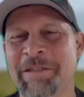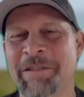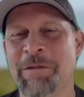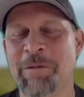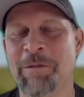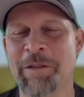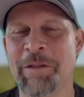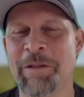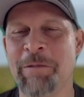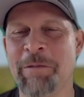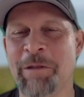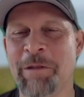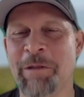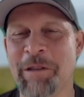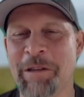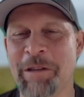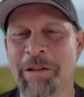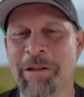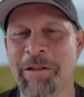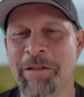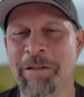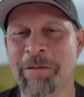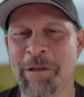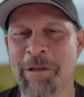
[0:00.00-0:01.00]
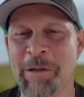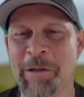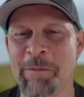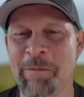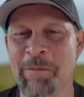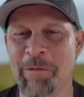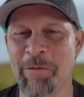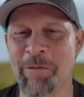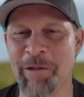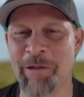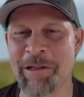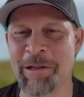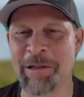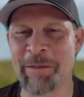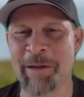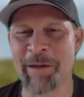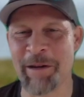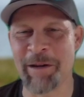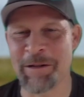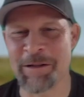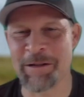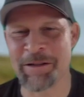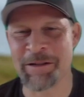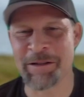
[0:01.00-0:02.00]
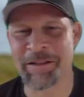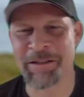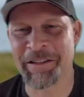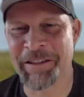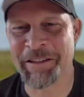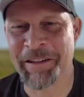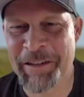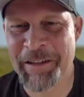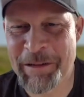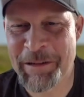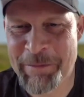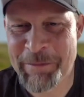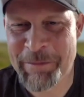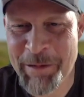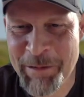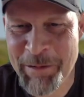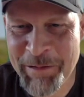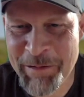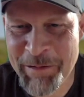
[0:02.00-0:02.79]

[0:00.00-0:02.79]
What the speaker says: with the grizzly bears you're talking about.